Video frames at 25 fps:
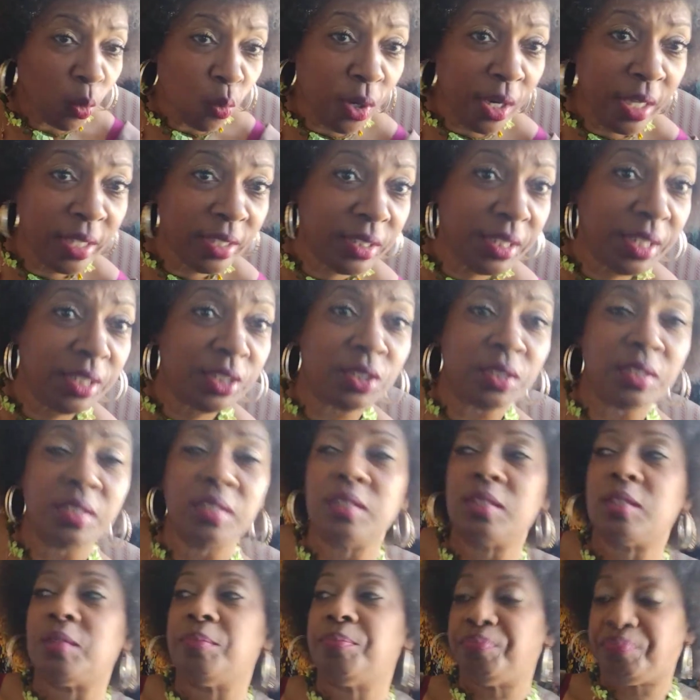we're
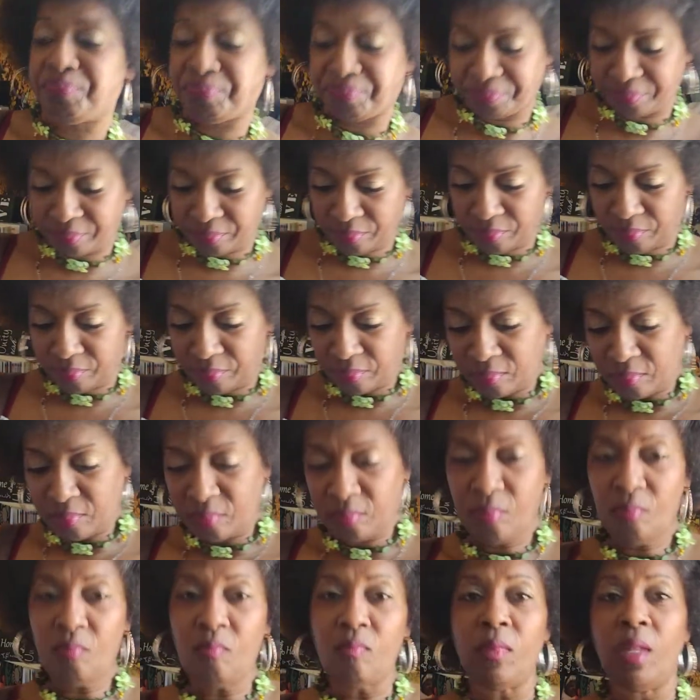indigenous.
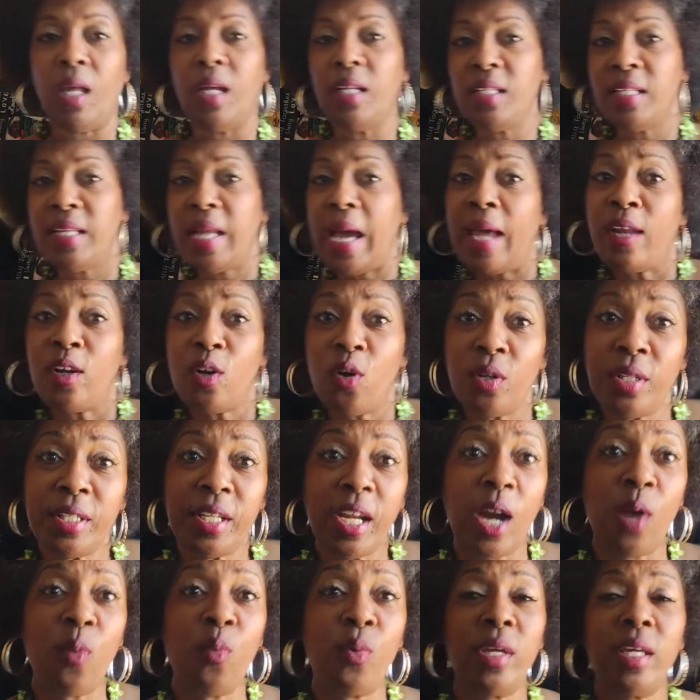Not
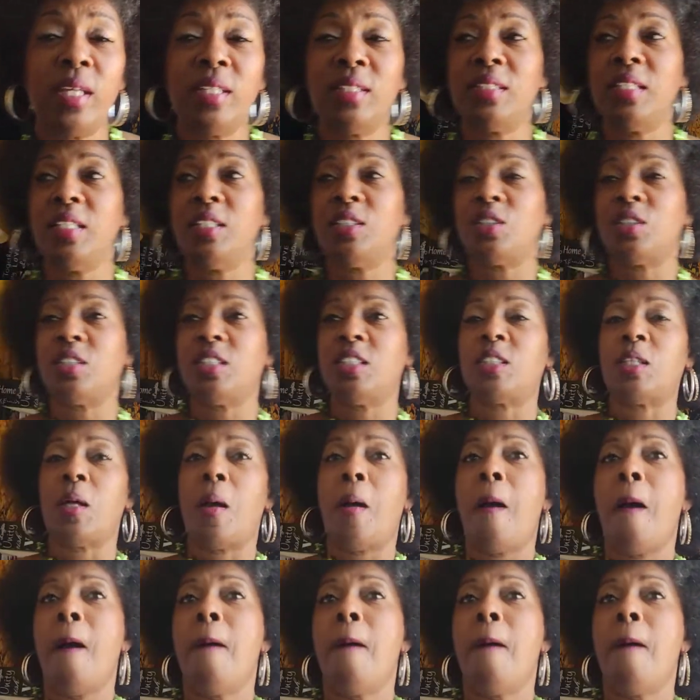only are we indigenous,